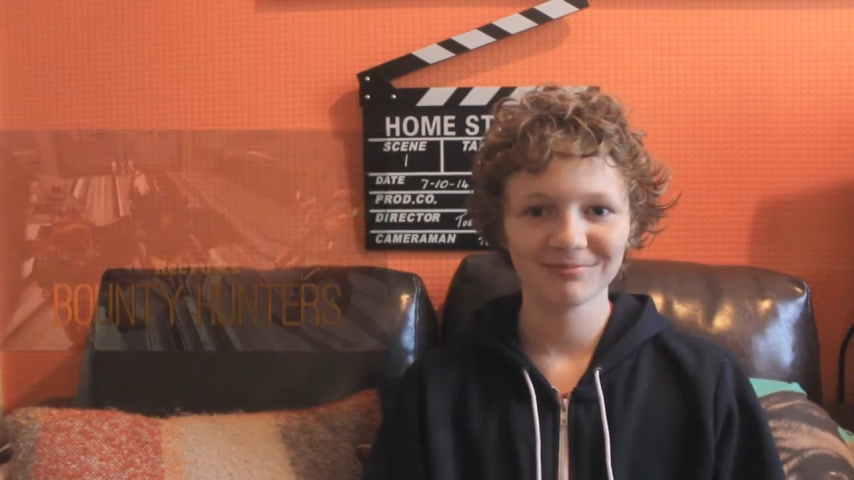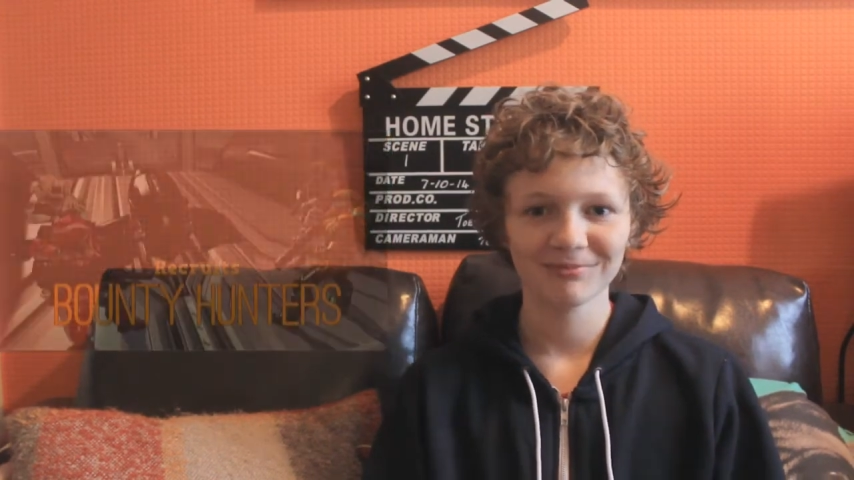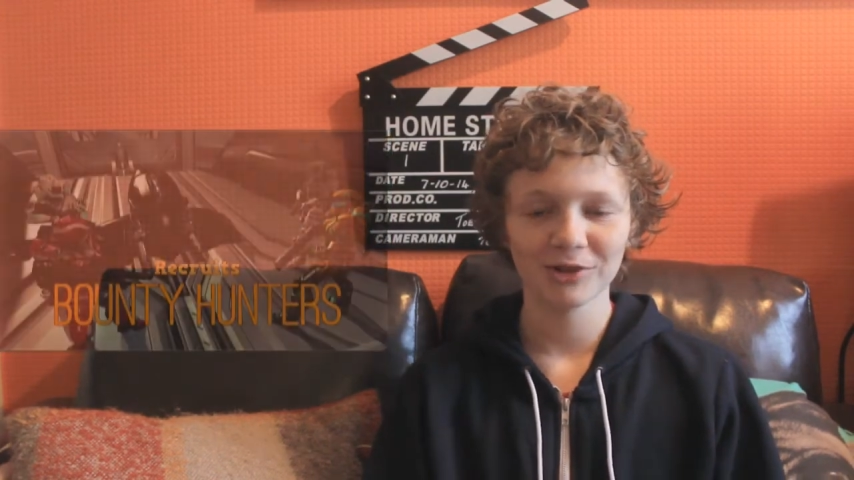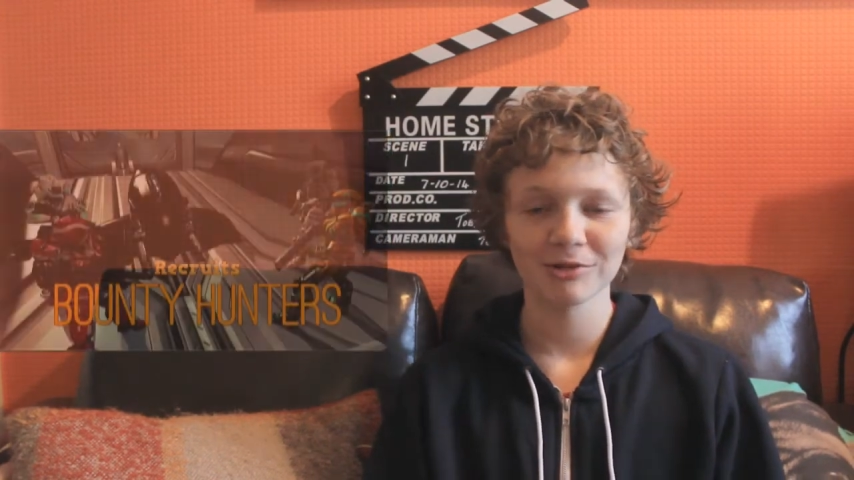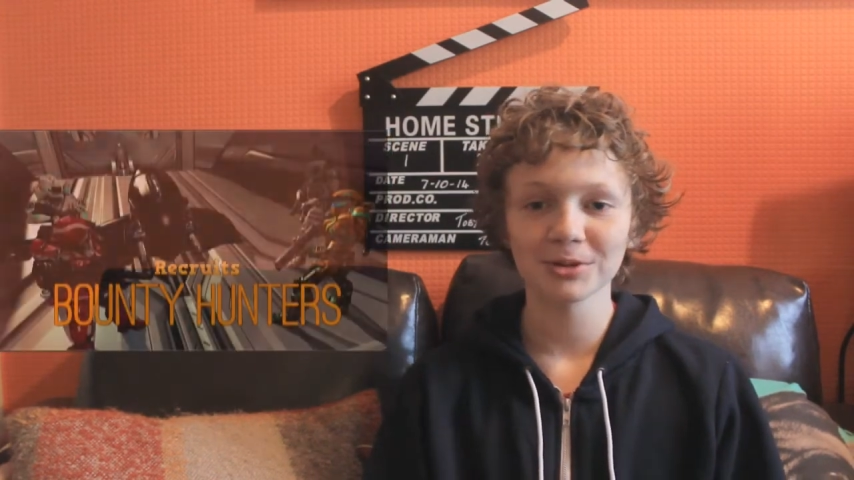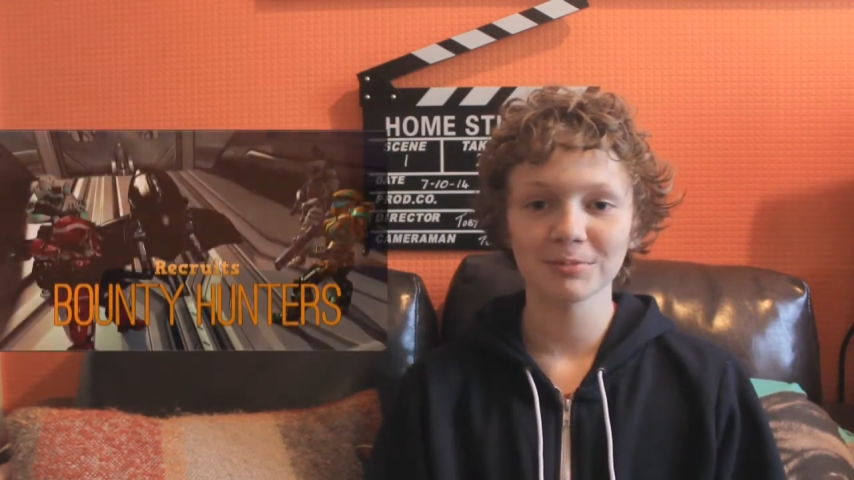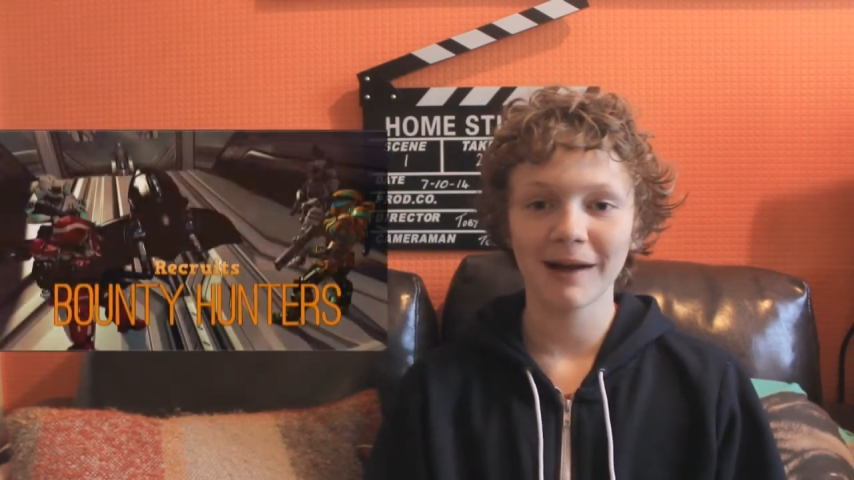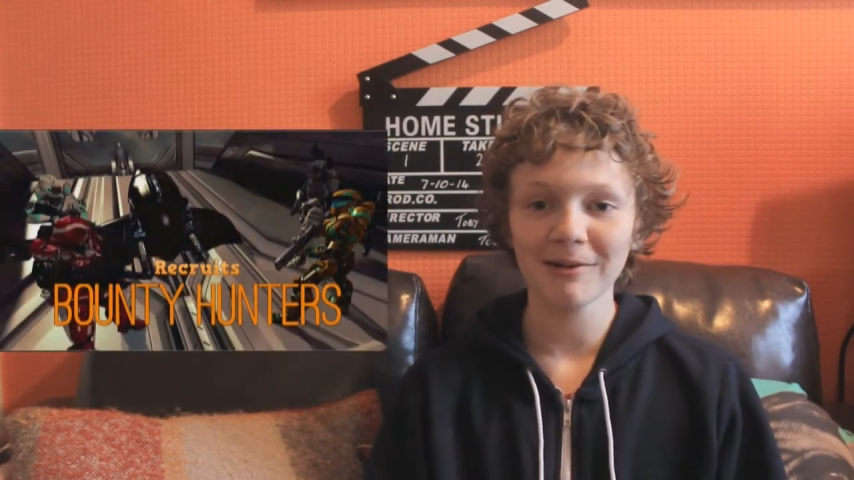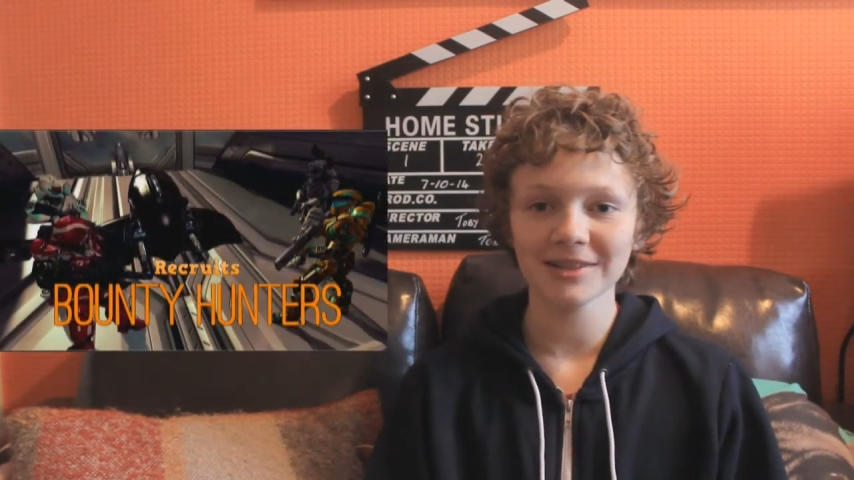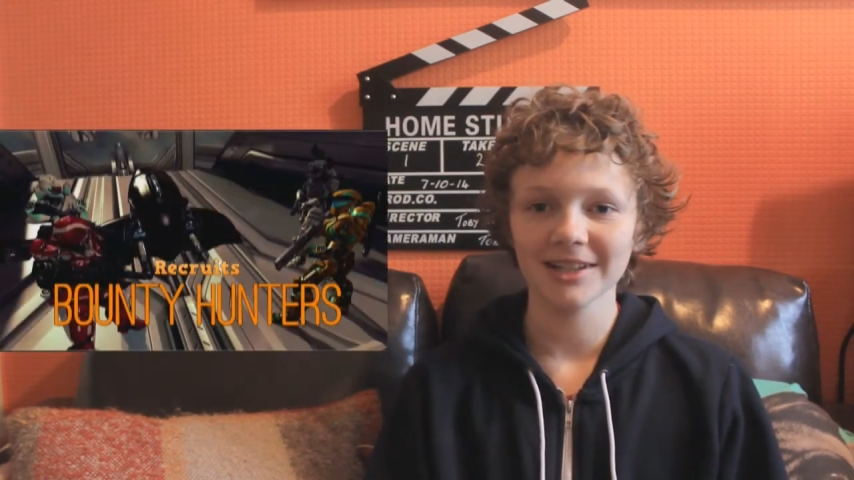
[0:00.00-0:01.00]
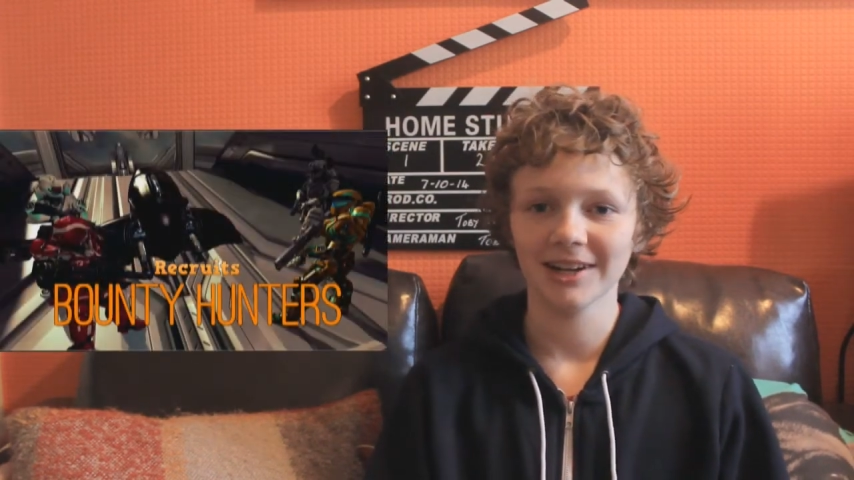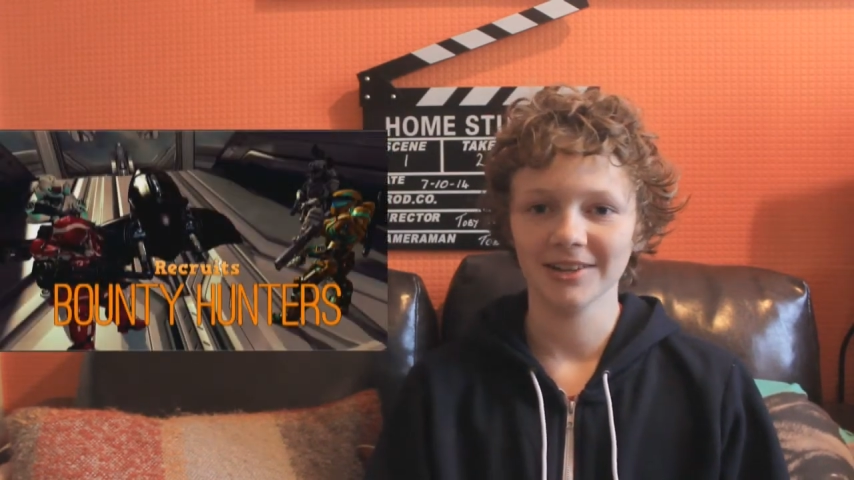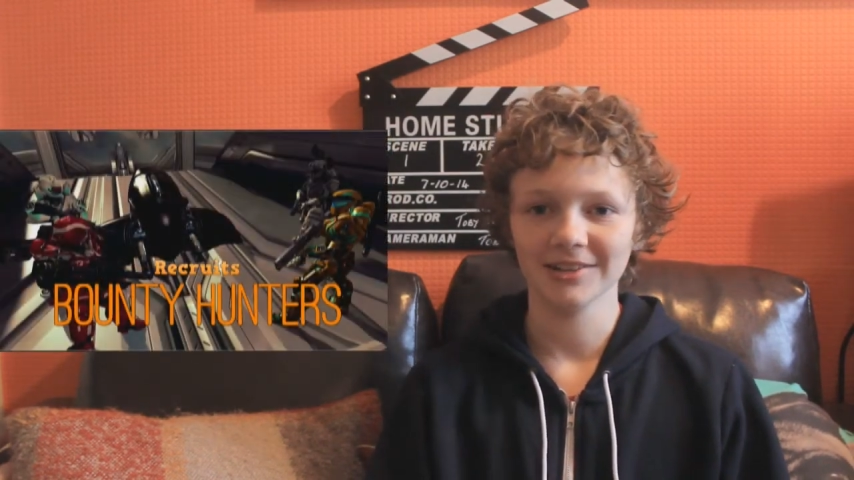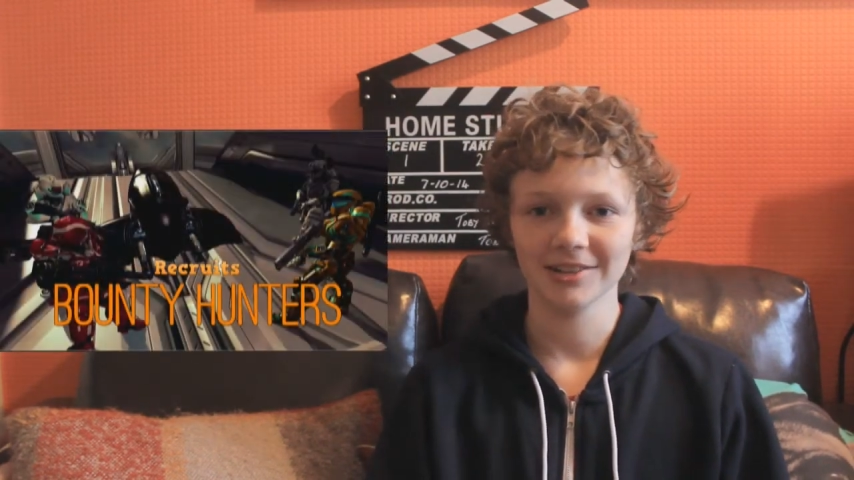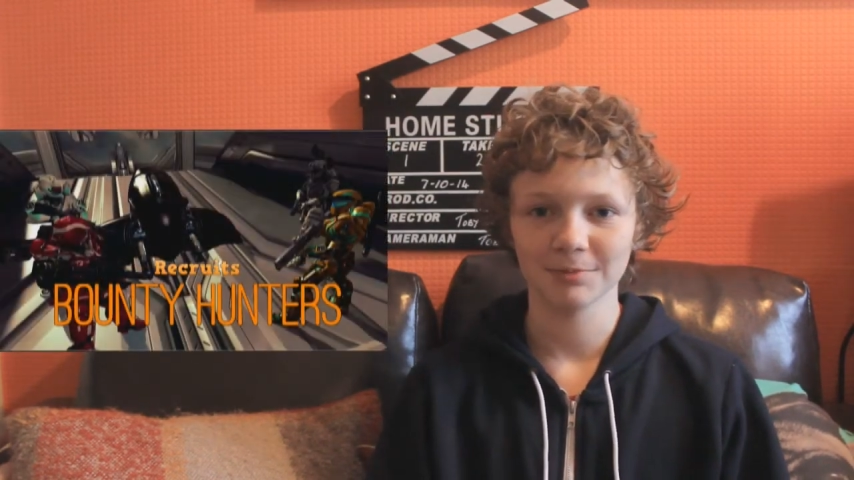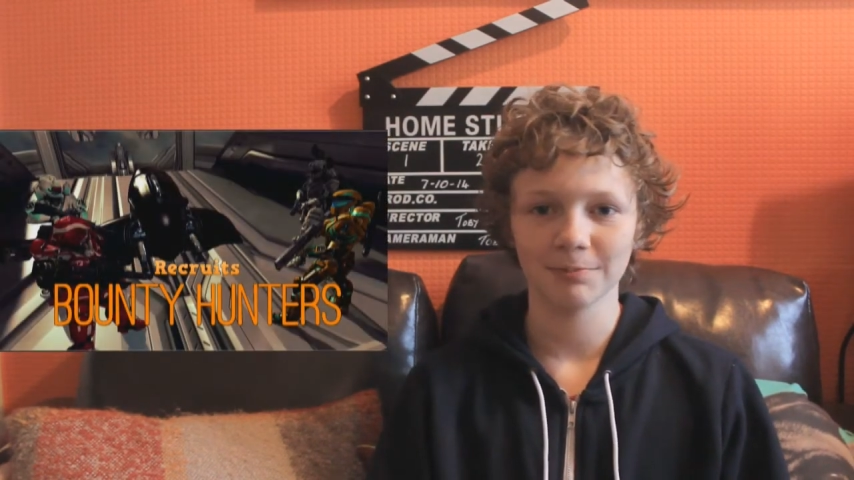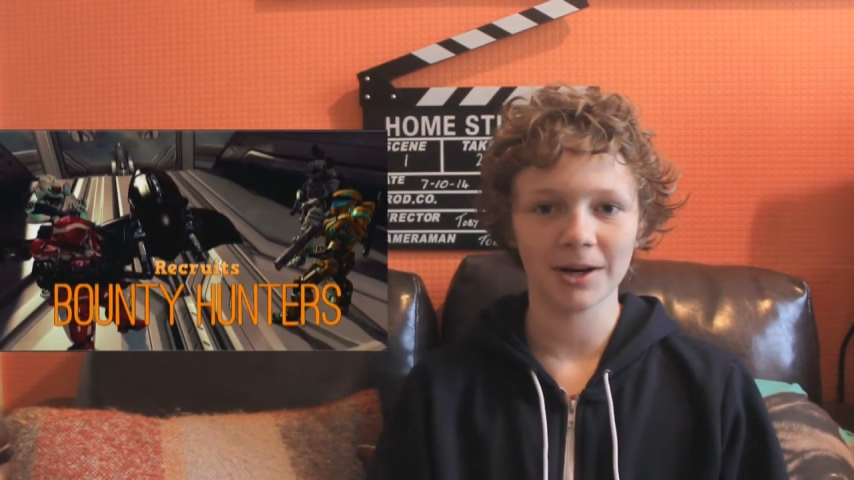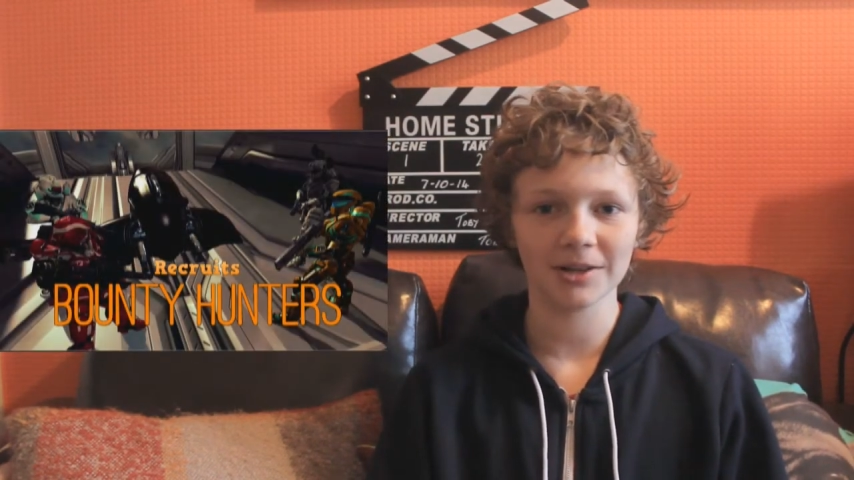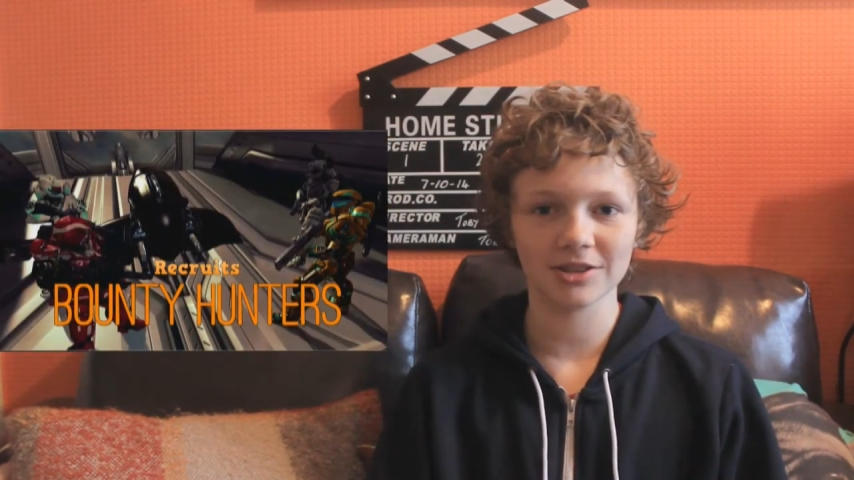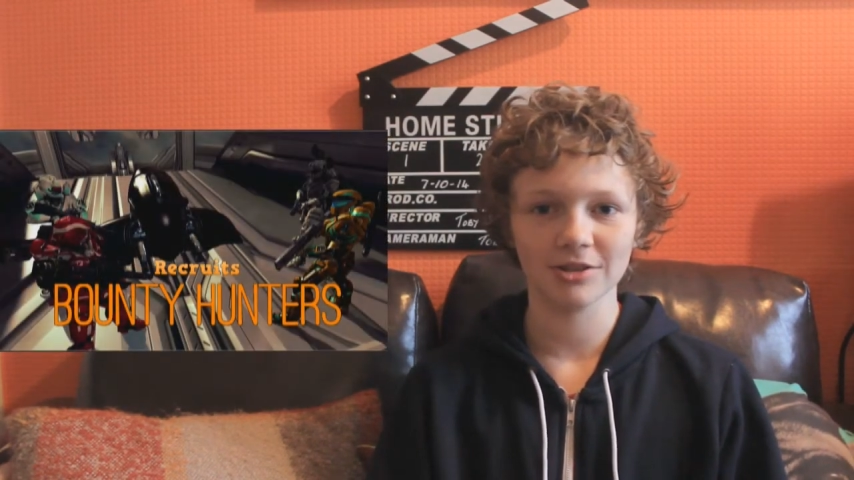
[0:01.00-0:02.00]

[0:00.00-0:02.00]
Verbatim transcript: Recruits Bounty Hunters Part